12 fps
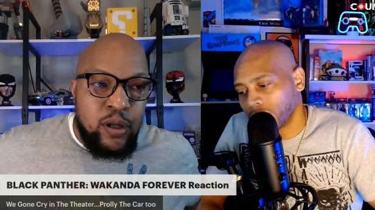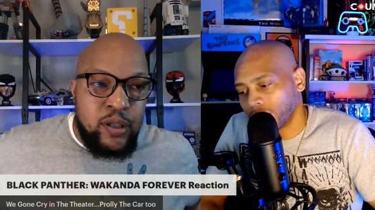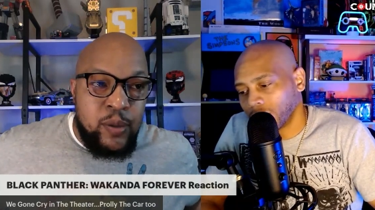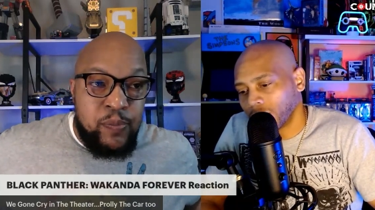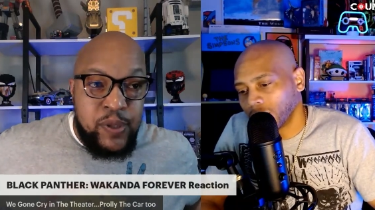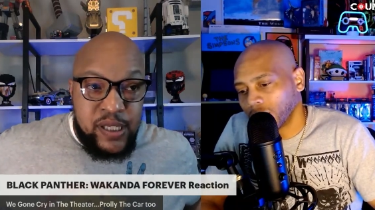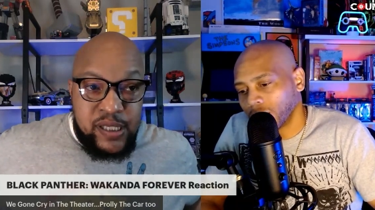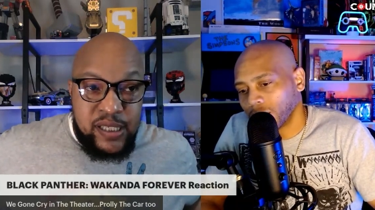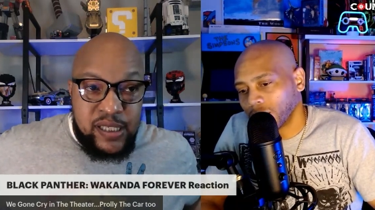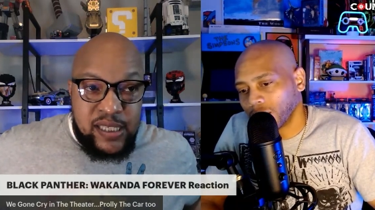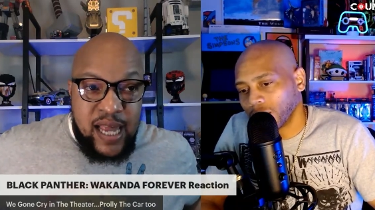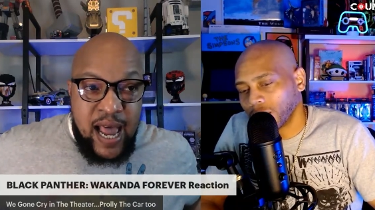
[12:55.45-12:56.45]
Speaker 1: the
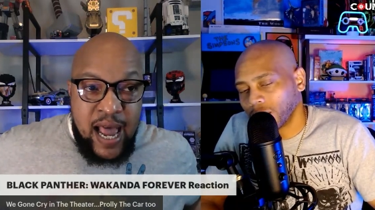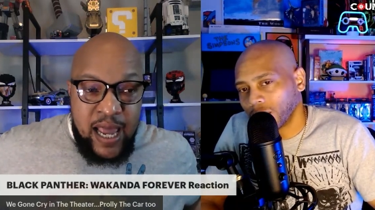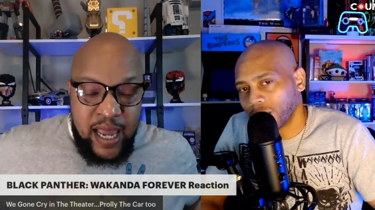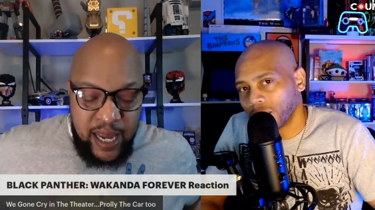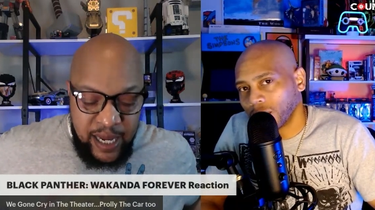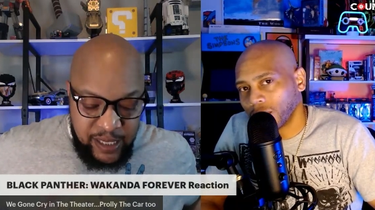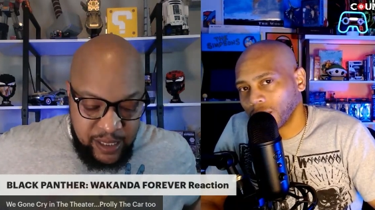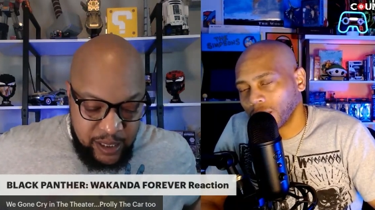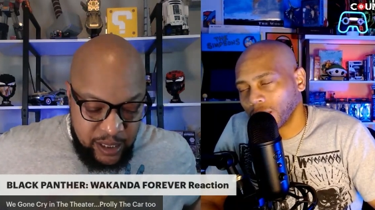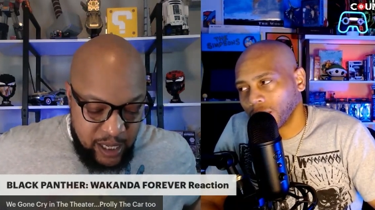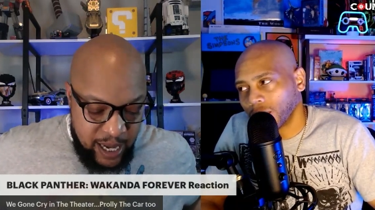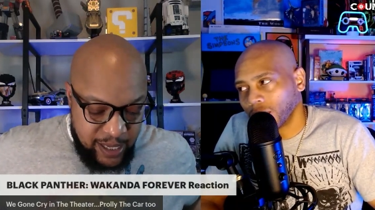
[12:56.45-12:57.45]
business side and
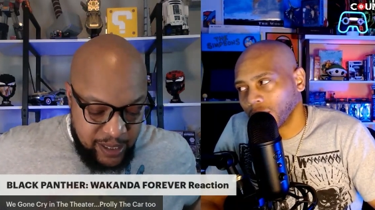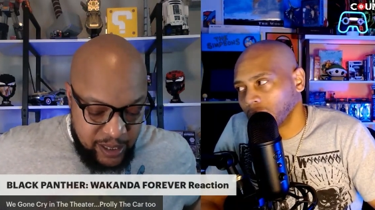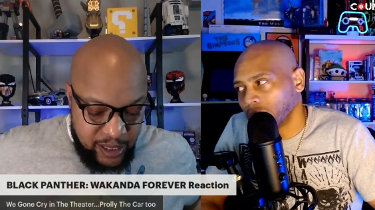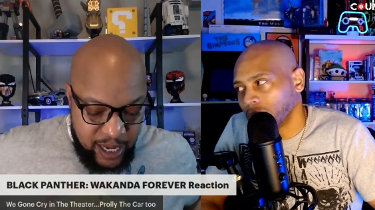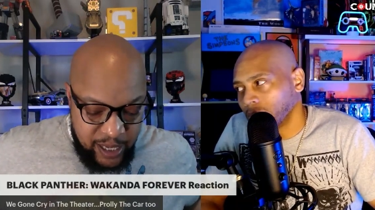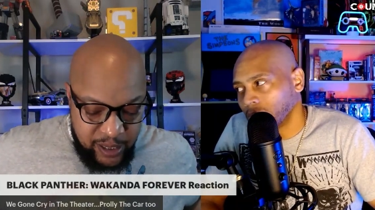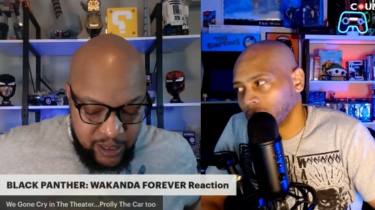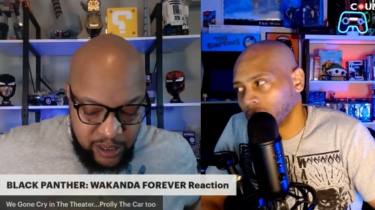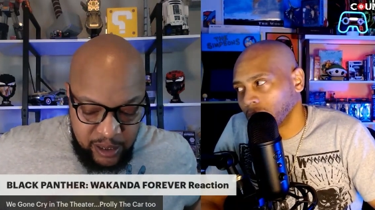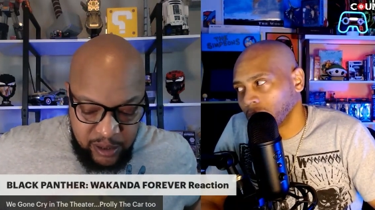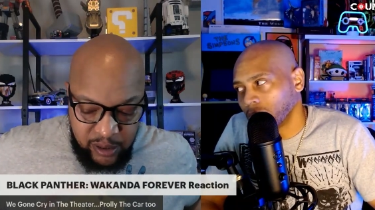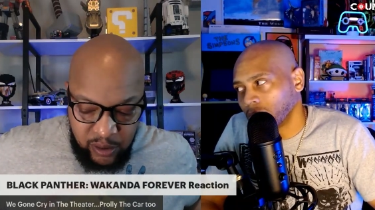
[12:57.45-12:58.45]
the and the and
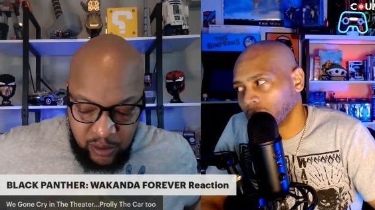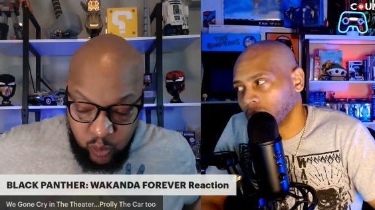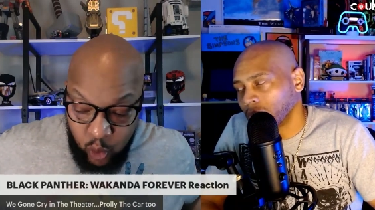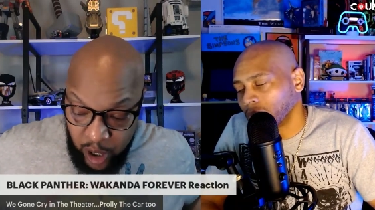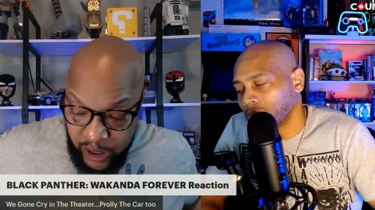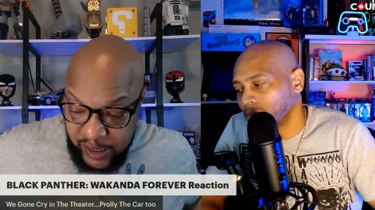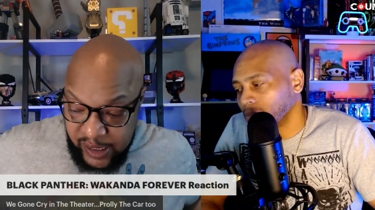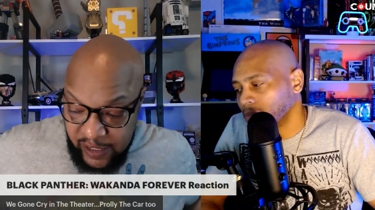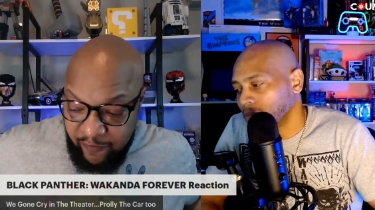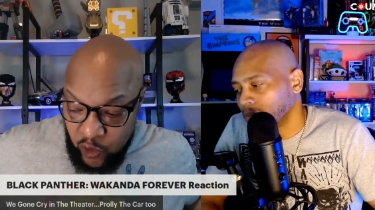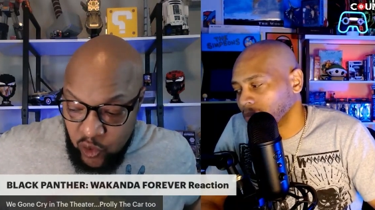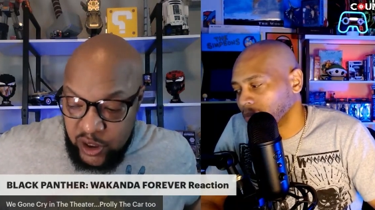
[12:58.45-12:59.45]
the wanting to see
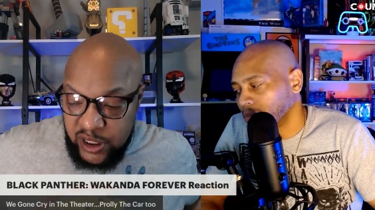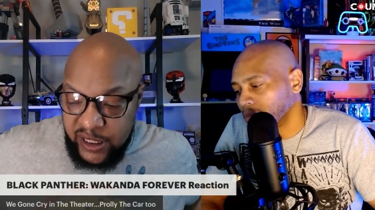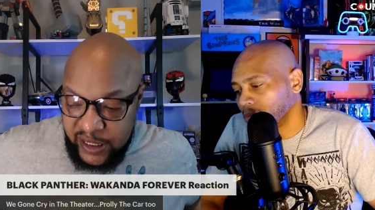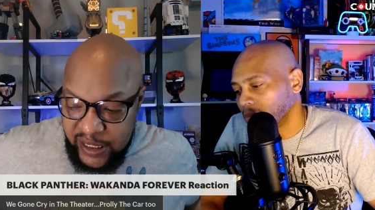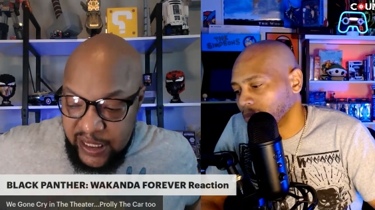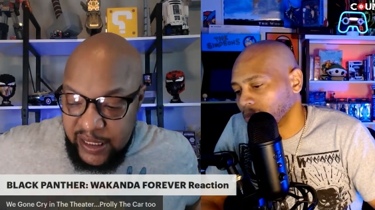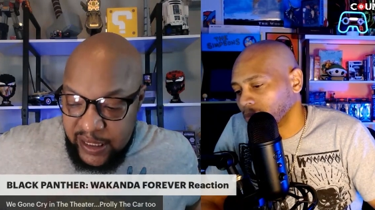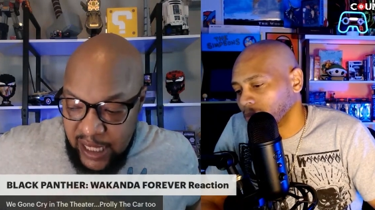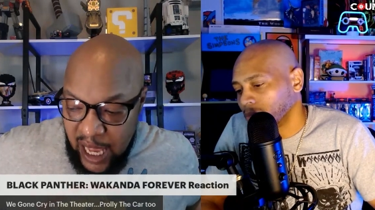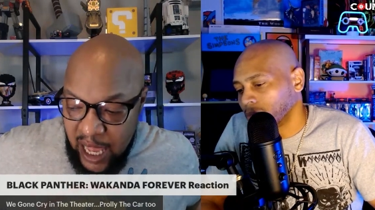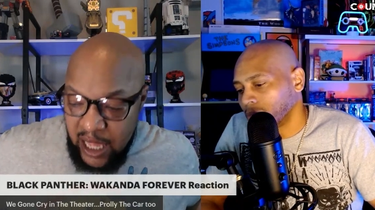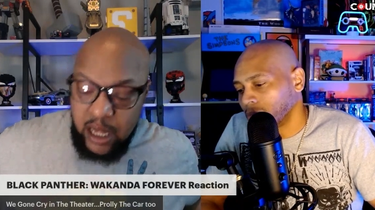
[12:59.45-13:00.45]
folks succeed
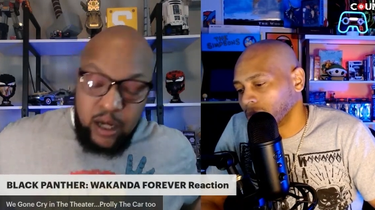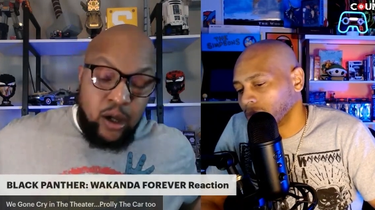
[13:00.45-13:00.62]
side.